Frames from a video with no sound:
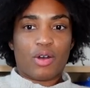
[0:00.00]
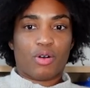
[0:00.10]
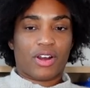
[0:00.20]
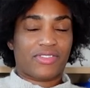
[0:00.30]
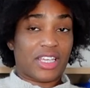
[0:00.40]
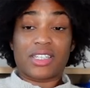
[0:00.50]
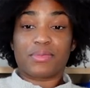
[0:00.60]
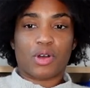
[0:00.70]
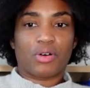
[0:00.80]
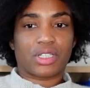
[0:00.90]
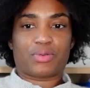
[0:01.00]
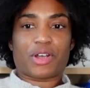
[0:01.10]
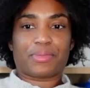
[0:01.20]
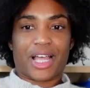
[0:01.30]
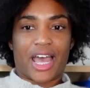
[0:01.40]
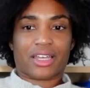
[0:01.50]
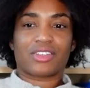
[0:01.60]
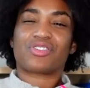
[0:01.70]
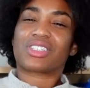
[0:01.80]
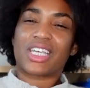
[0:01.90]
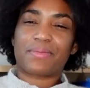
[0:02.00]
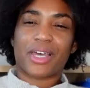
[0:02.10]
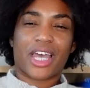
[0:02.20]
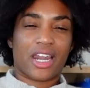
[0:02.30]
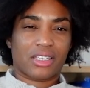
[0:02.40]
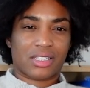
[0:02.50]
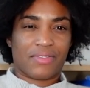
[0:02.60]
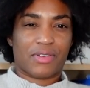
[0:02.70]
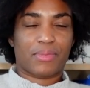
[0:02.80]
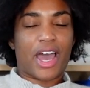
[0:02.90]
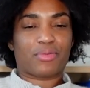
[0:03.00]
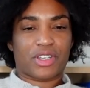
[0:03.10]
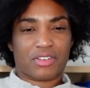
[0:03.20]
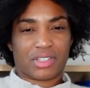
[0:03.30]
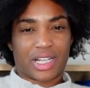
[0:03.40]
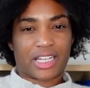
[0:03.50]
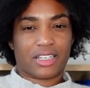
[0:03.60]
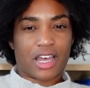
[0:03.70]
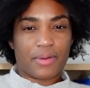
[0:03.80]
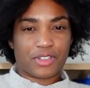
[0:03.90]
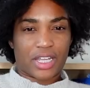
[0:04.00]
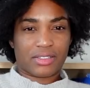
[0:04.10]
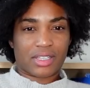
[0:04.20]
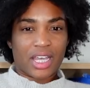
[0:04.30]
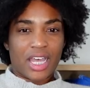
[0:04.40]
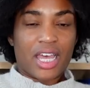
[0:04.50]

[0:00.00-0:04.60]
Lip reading: or if they seem to only wear black, just keep that kind of stuff in mind when you're selecting options.